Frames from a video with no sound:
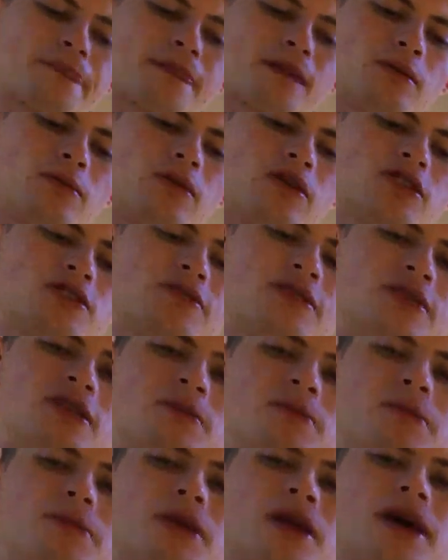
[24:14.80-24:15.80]
What do you think of
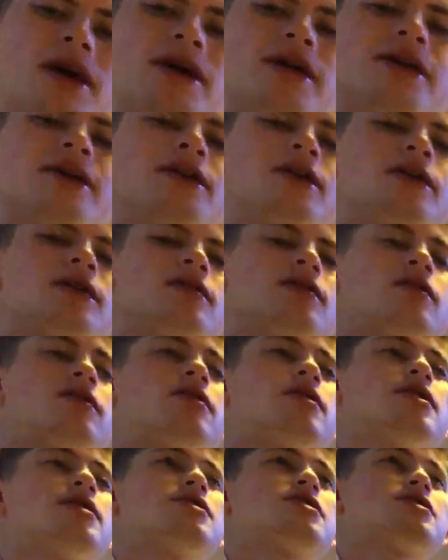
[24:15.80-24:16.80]
the Blade
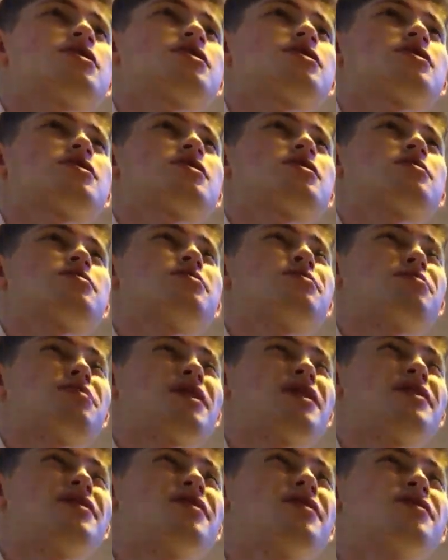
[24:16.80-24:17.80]
Geist?
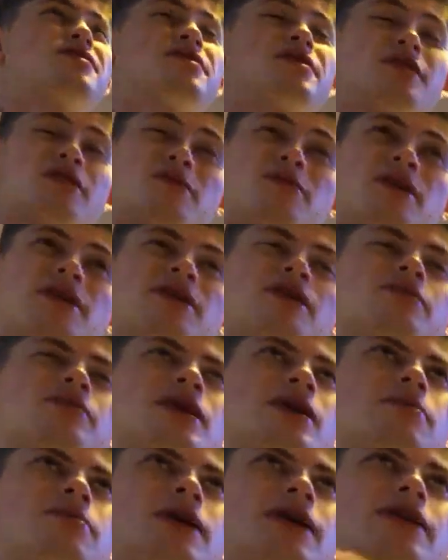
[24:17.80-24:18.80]
Blade Geist, I think they are Blade Geist.
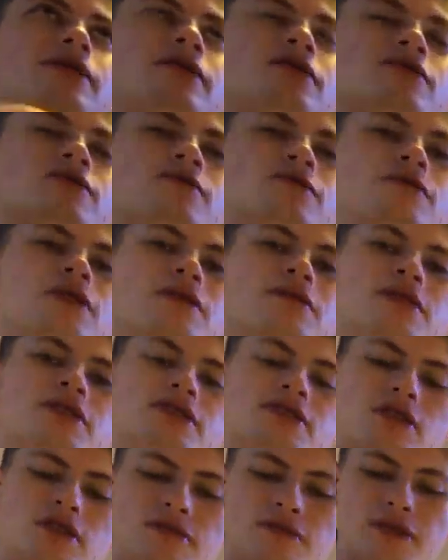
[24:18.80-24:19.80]
Yeah, Blade Geist
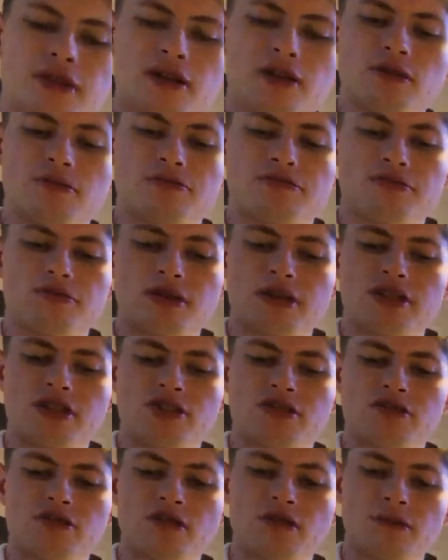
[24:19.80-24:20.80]
Revenants. I think they look pretty
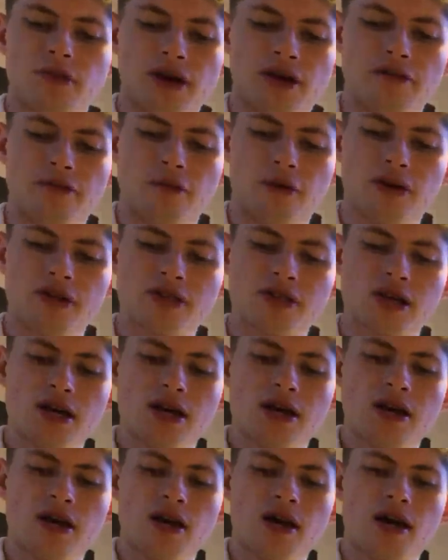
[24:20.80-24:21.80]
strong, mate, if I'm honest.
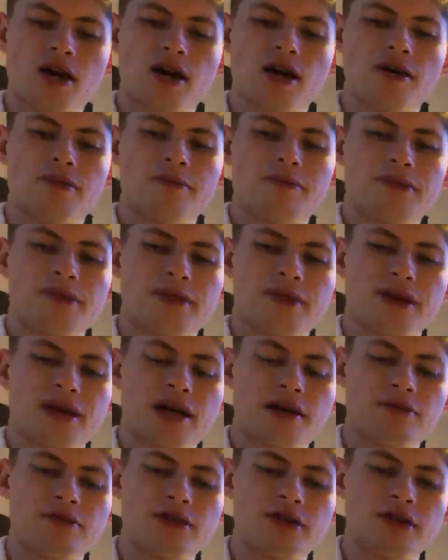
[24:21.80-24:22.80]

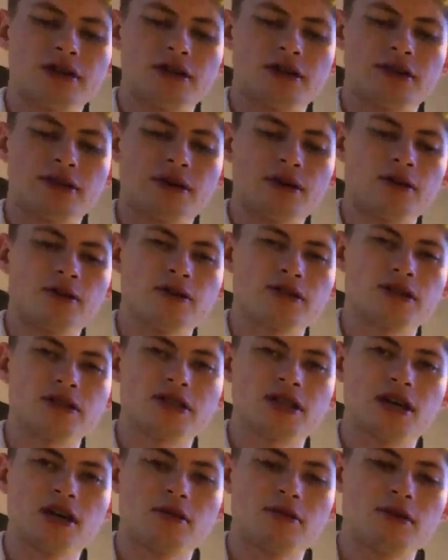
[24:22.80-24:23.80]
Have a look at those and
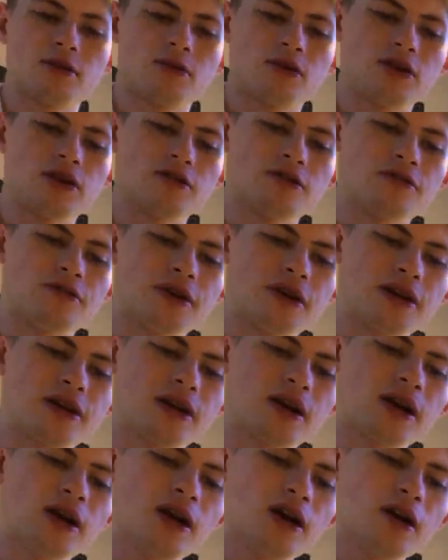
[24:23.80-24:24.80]
tell me what you
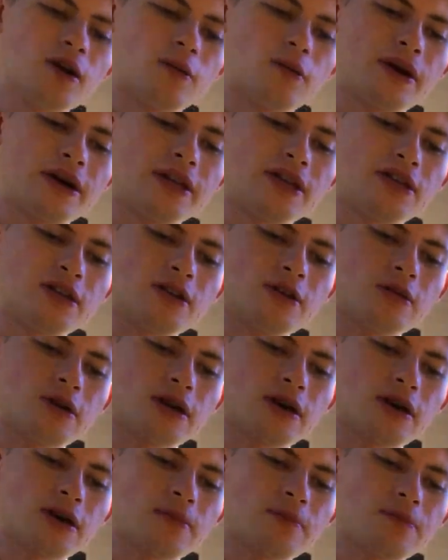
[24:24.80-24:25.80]
think. We
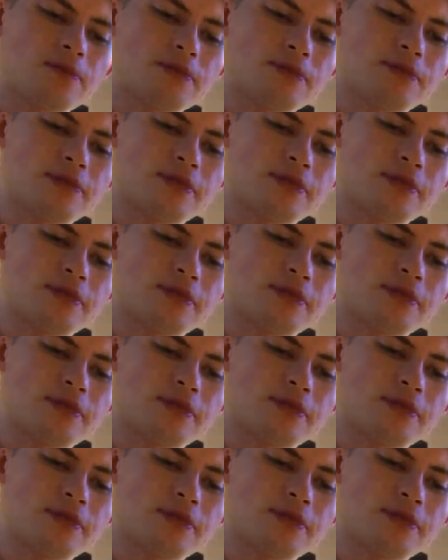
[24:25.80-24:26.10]
do.